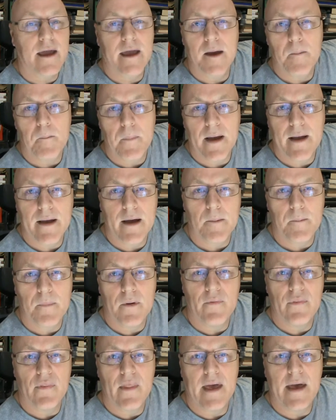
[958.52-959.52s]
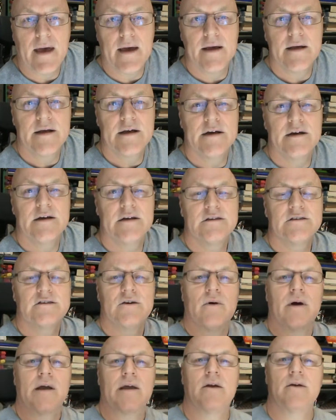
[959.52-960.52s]
it back up on there
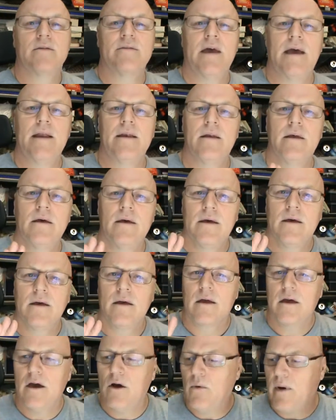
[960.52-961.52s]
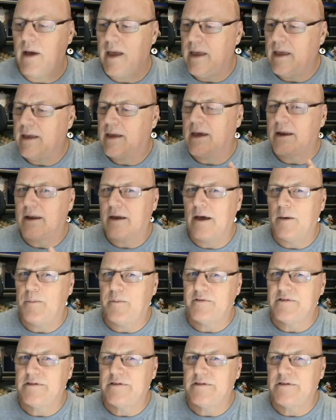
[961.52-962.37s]
so I could then go away, get a cup of